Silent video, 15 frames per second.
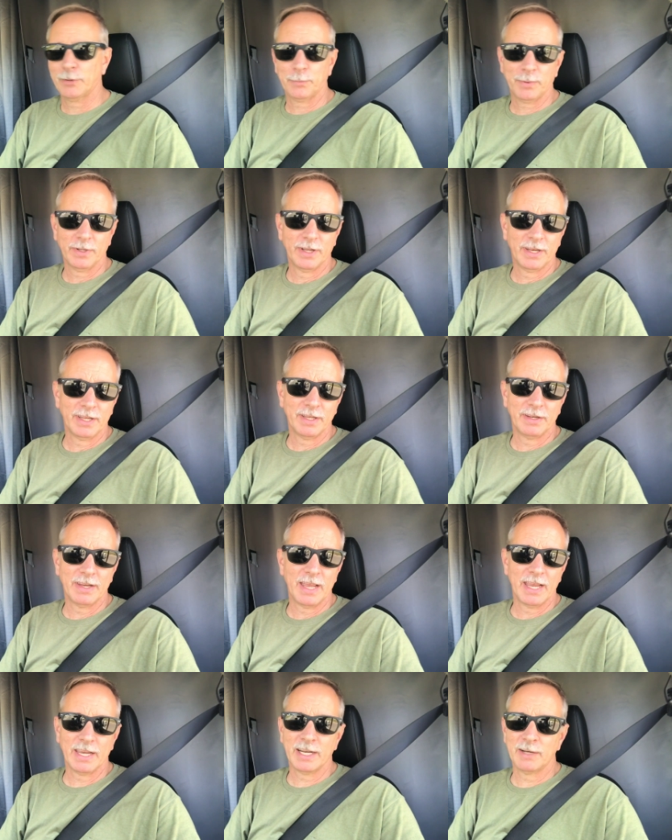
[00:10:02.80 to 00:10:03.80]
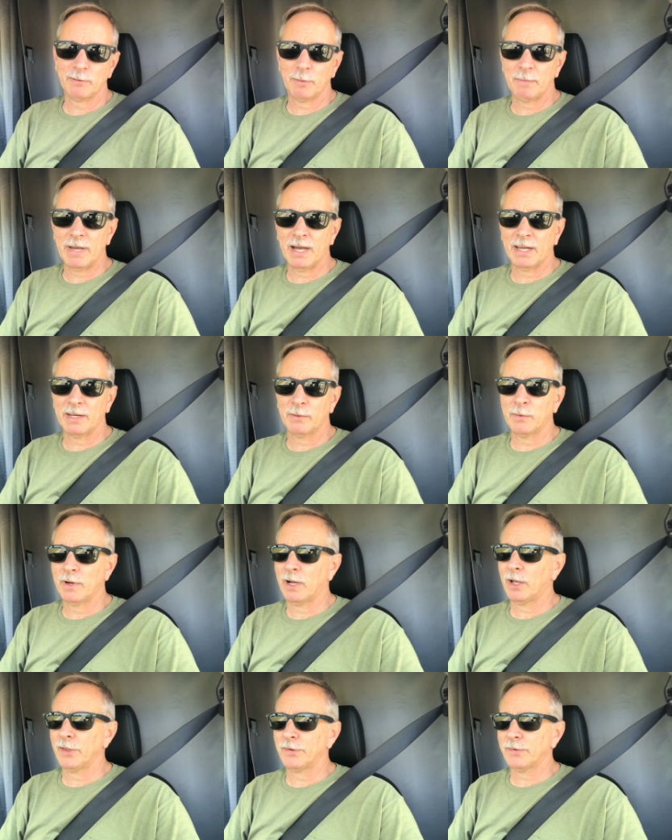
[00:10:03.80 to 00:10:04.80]
plenty of negative about it.
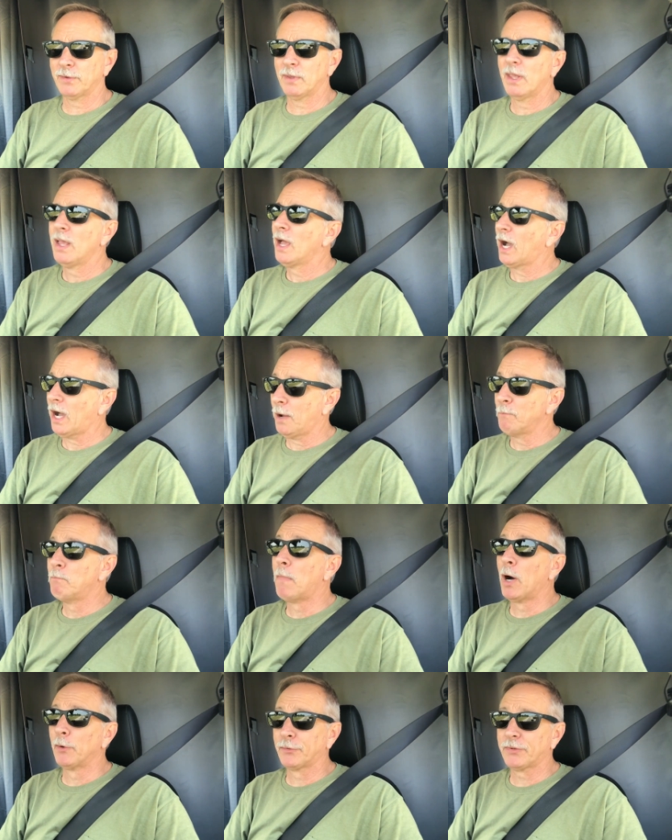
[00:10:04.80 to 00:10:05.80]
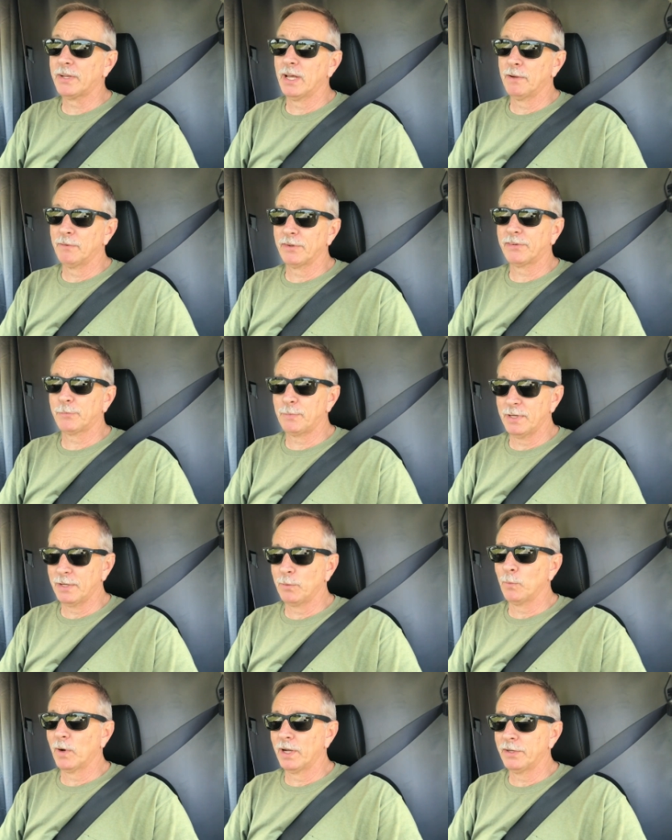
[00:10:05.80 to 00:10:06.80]
Most of us
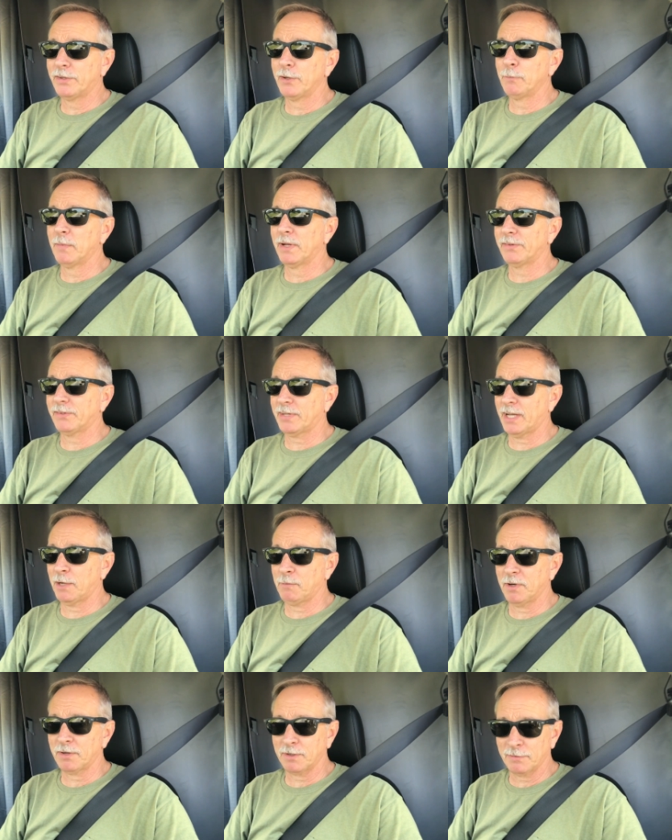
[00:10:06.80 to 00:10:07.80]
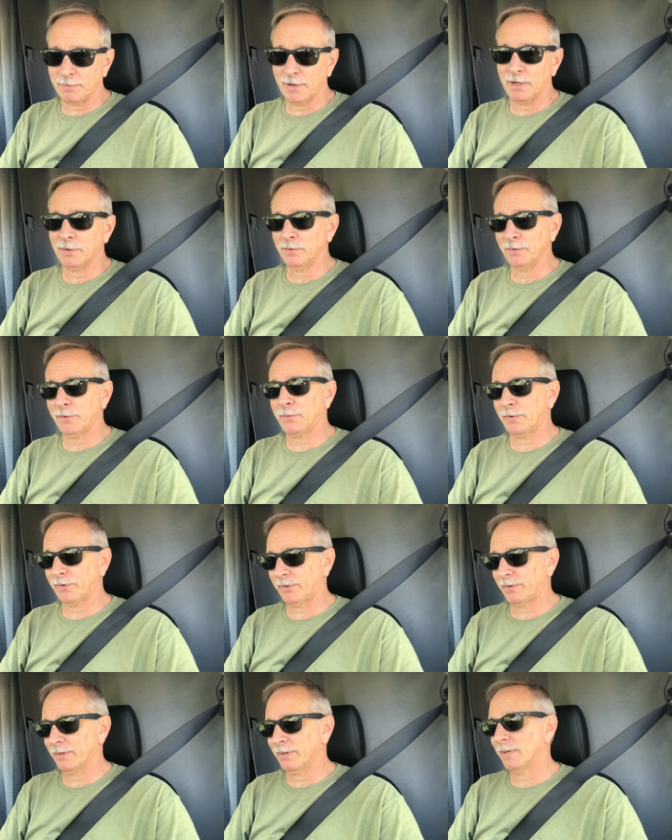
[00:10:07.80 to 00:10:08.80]
spend way too much time on our phones, for
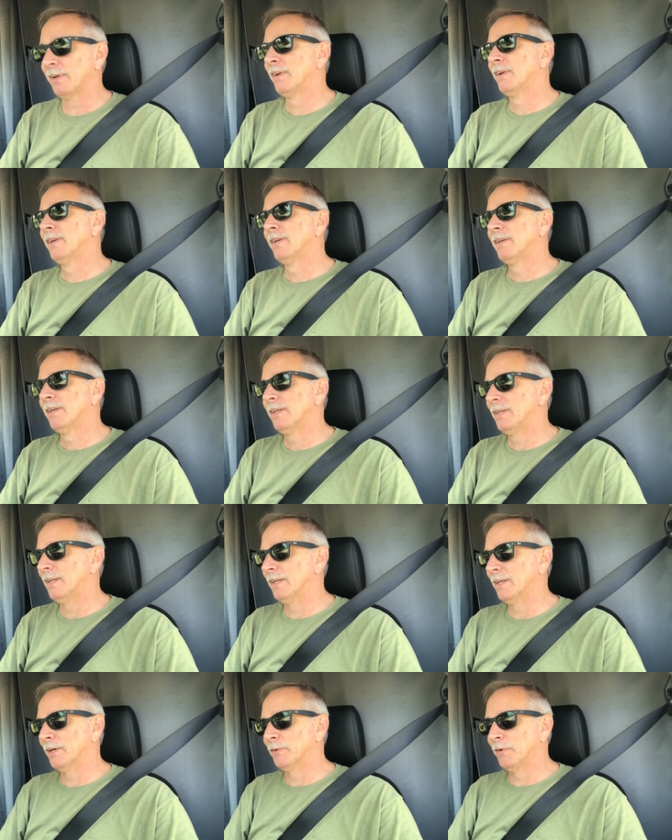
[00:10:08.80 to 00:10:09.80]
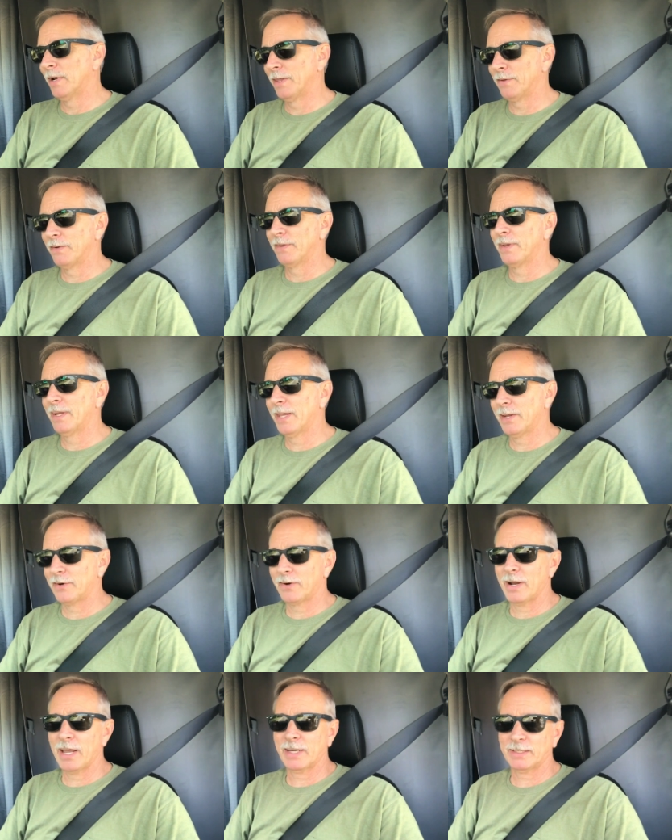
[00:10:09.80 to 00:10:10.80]
sure, you know, rather than
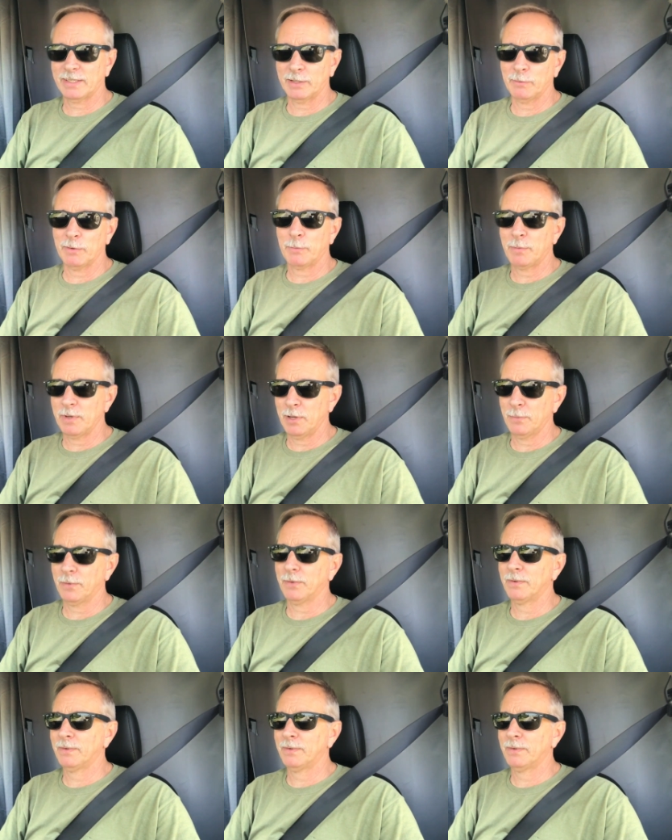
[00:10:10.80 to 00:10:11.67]
interacting with people.